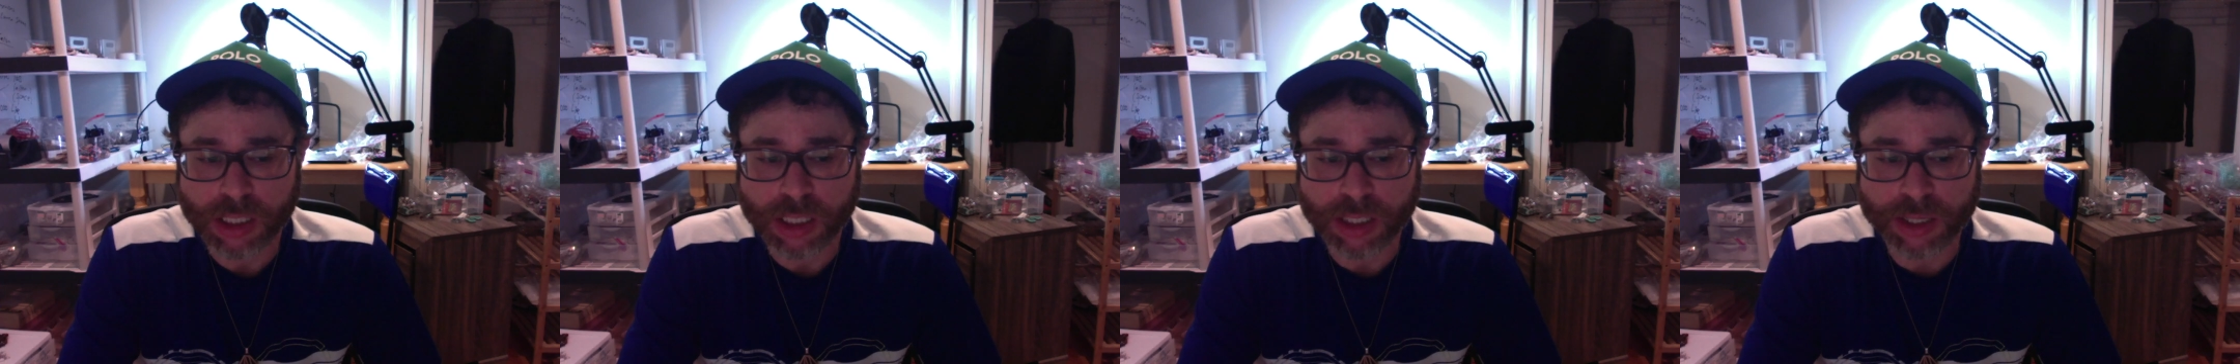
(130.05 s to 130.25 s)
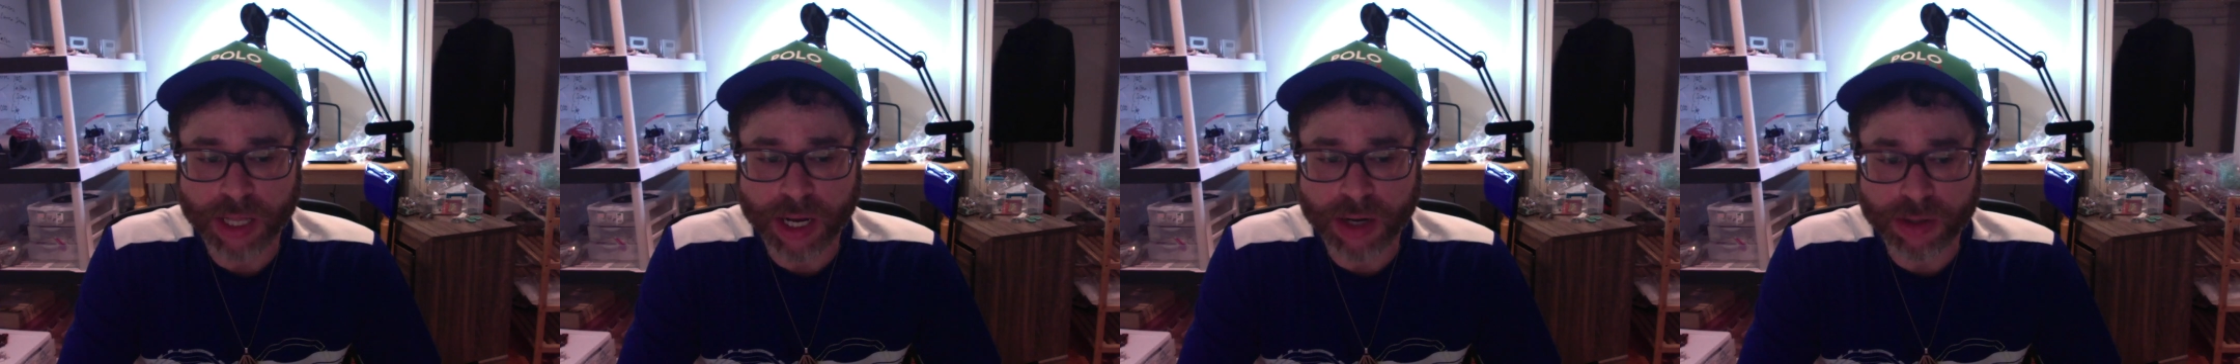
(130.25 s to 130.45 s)

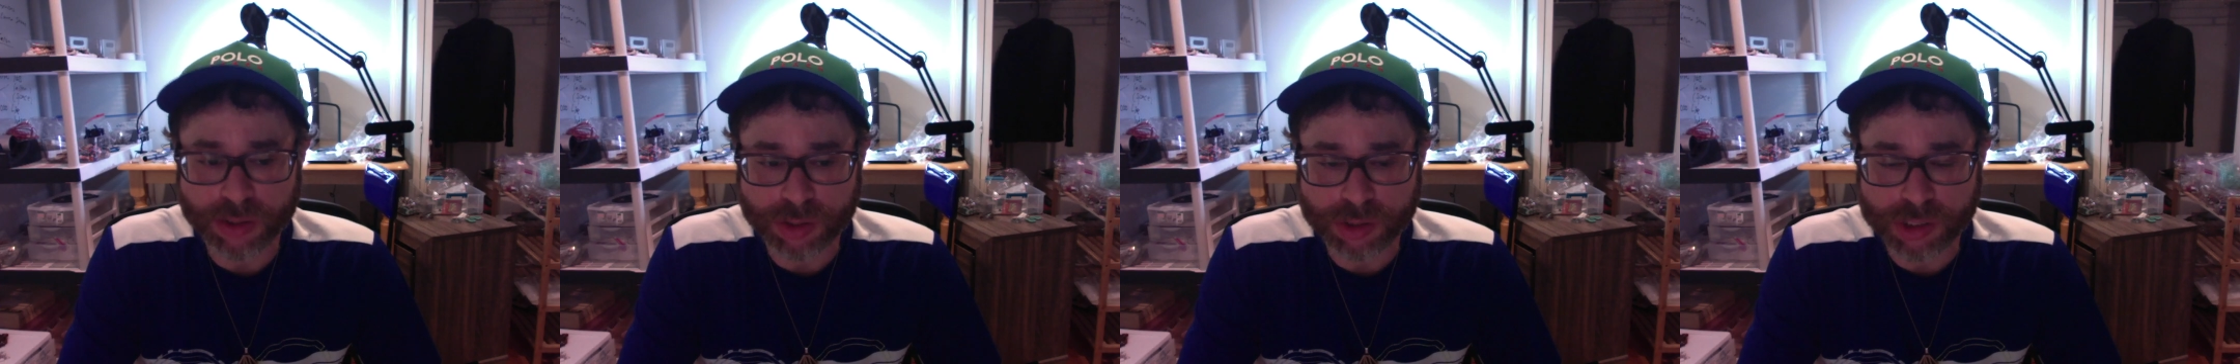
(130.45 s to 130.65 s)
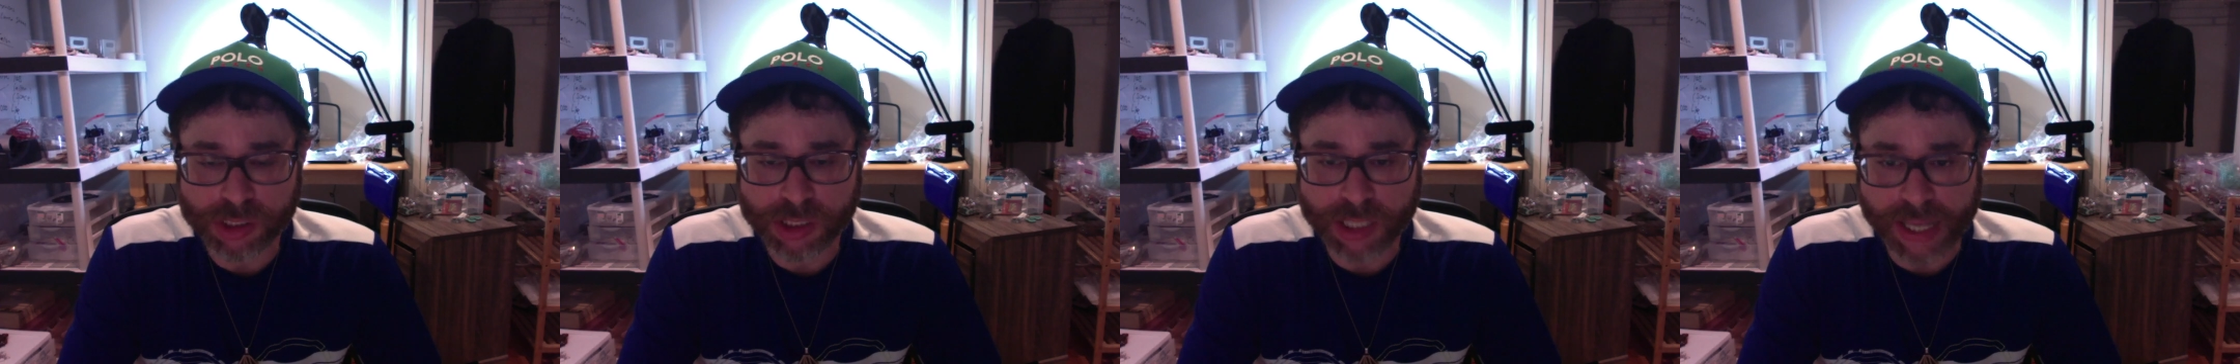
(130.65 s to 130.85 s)
that are
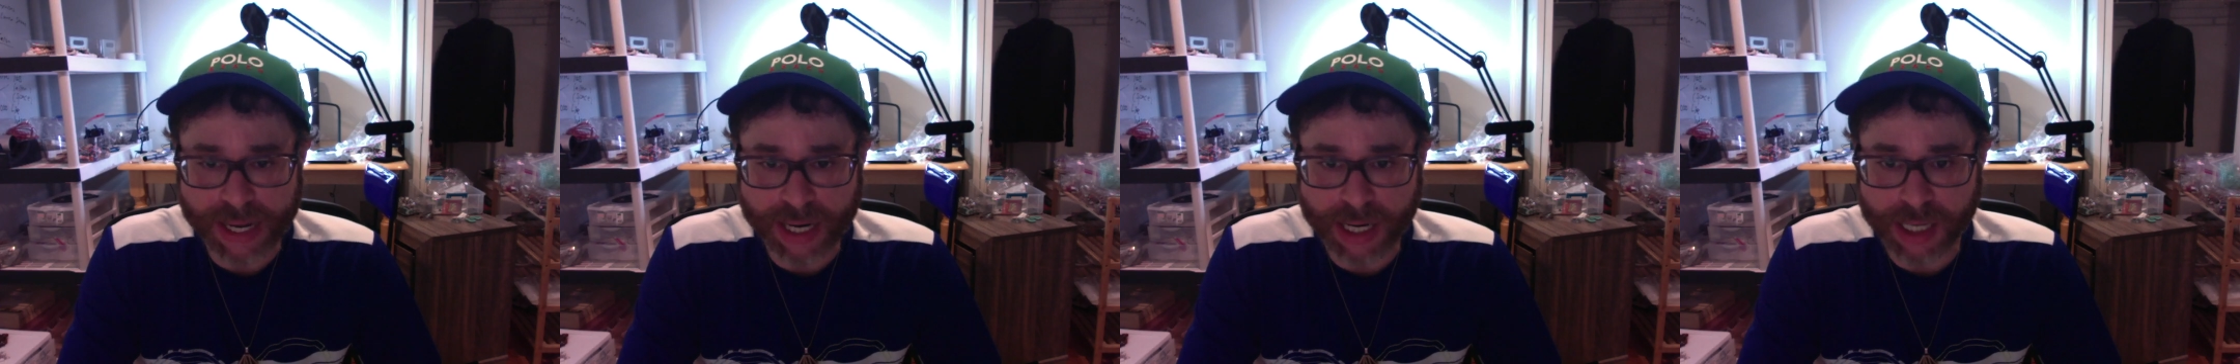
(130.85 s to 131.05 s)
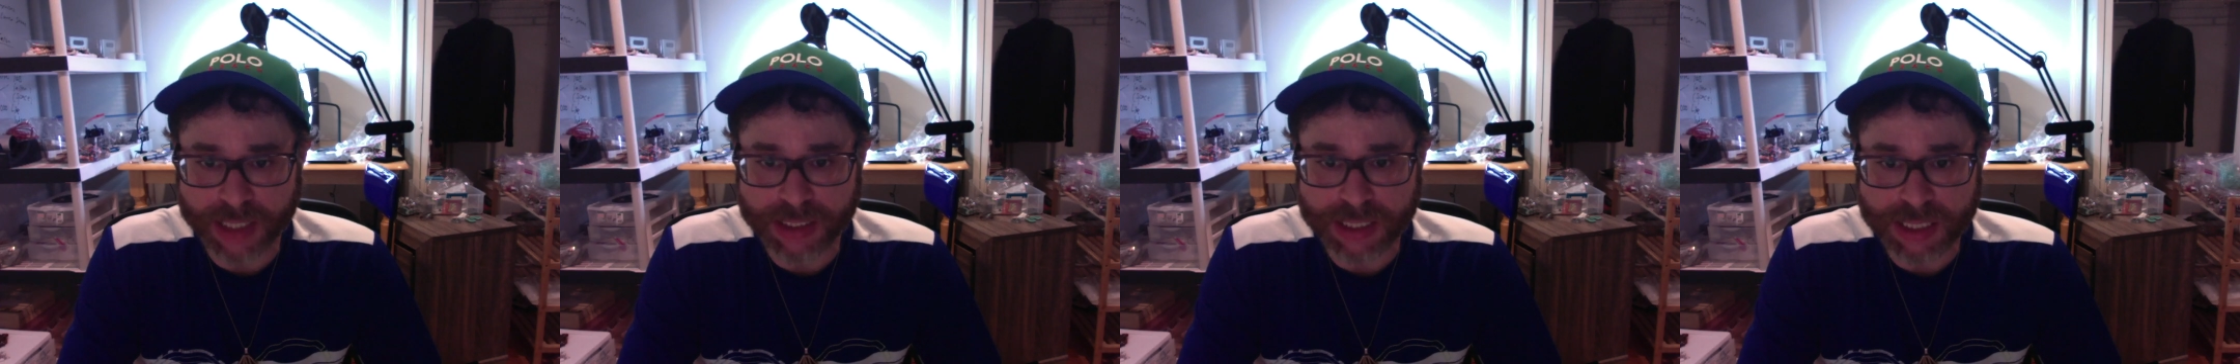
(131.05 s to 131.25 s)
using
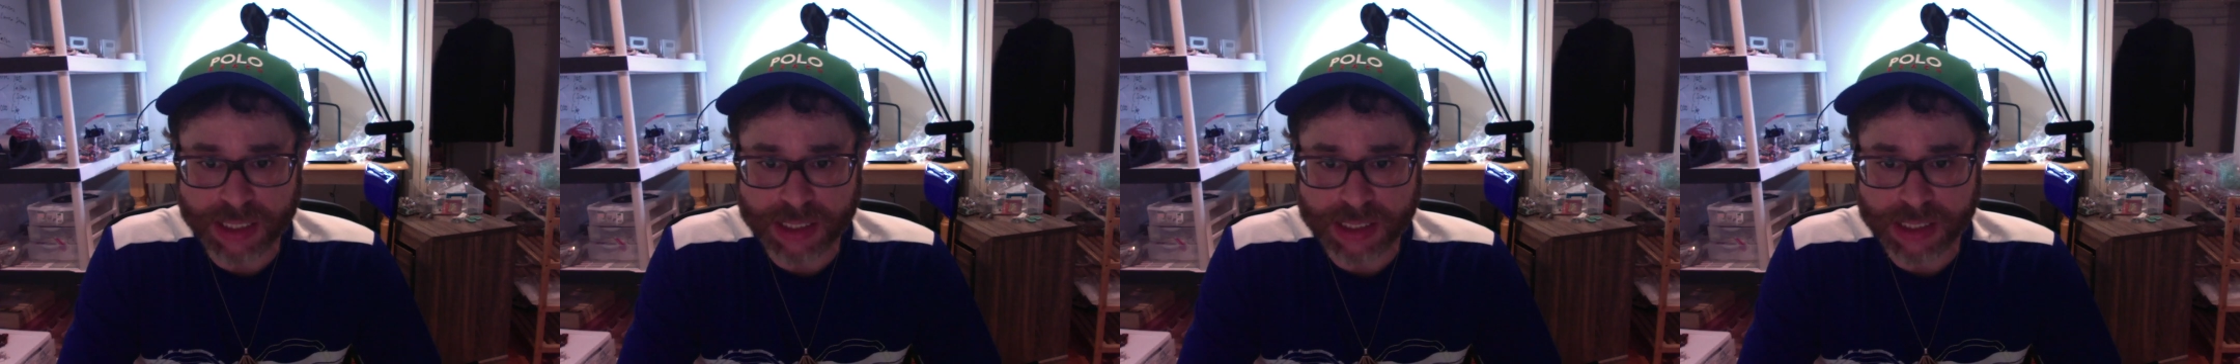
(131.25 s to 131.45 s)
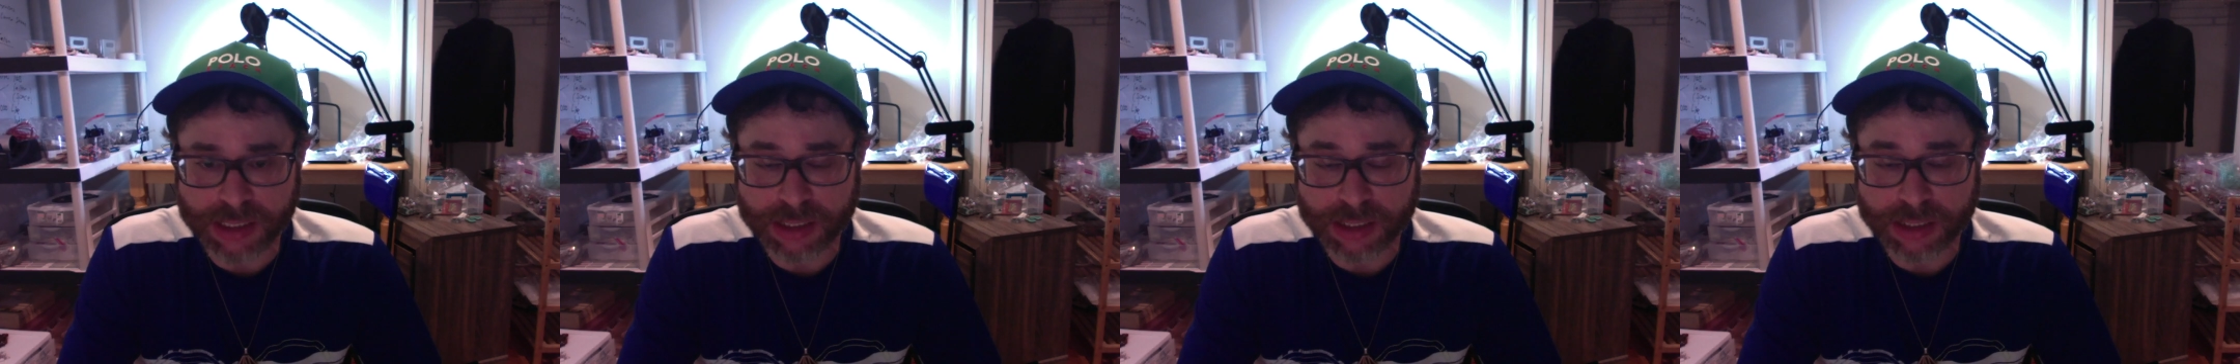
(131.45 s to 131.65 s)
that IT
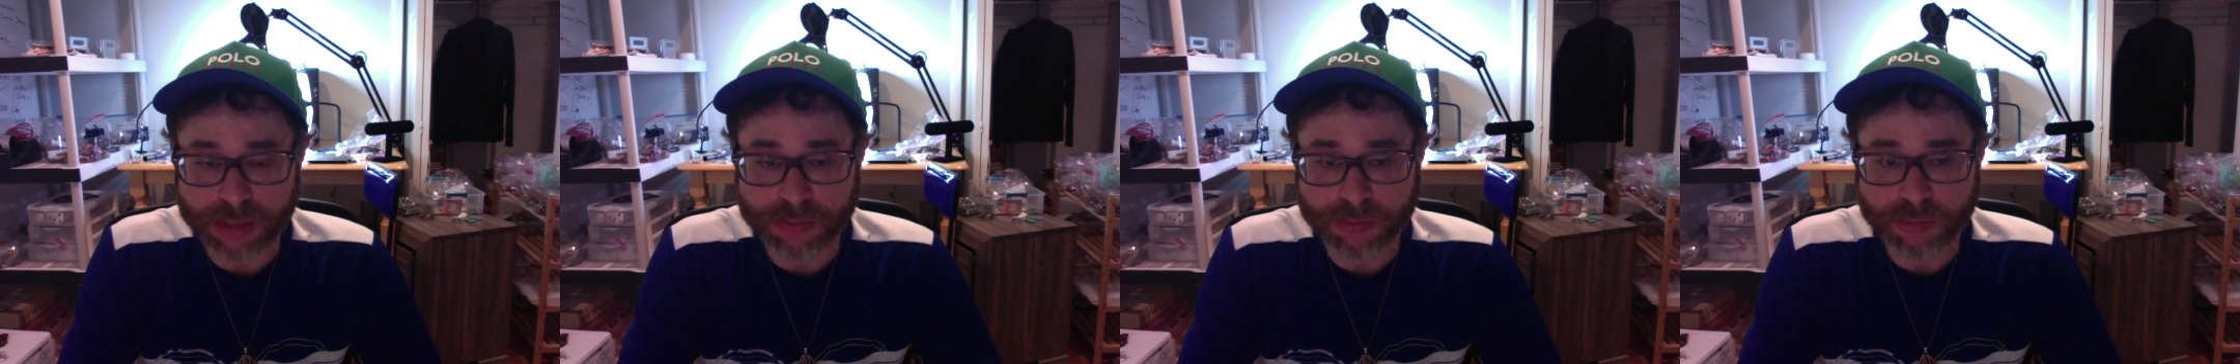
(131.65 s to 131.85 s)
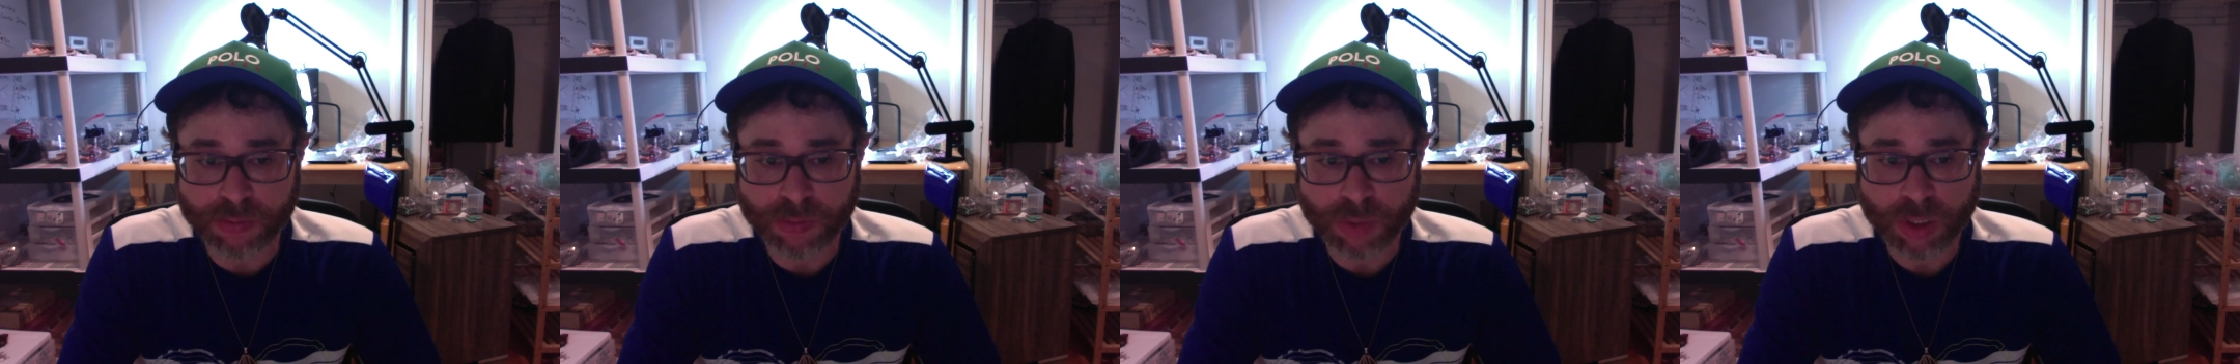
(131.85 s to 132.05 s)

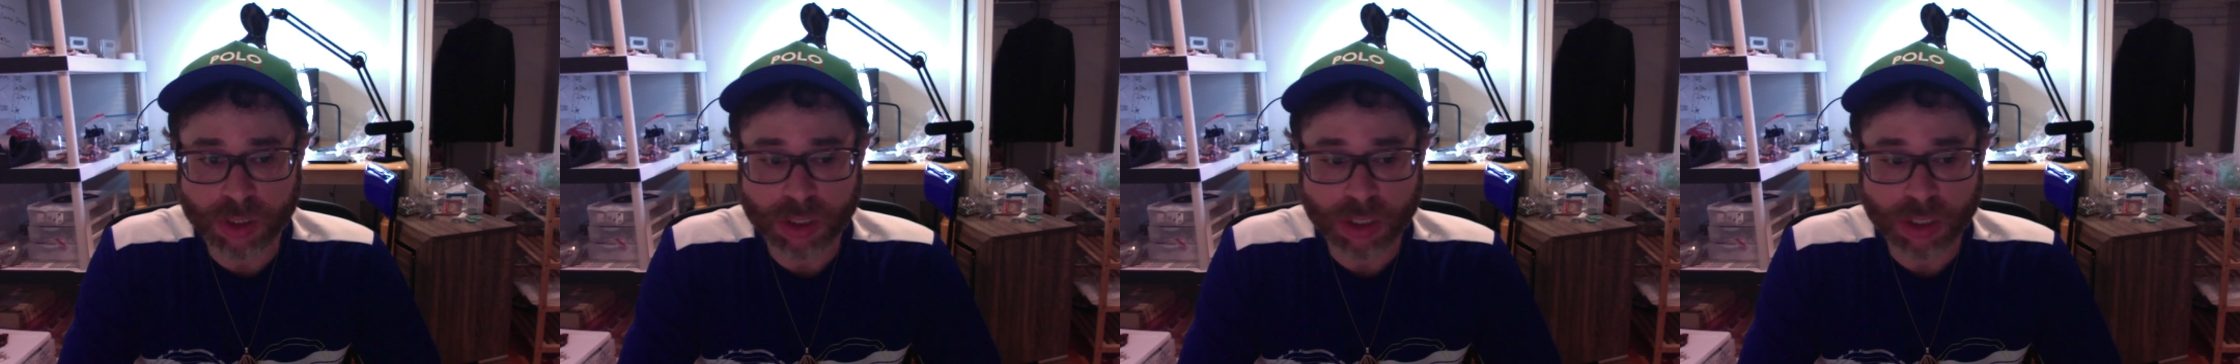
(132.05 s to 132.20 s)
system,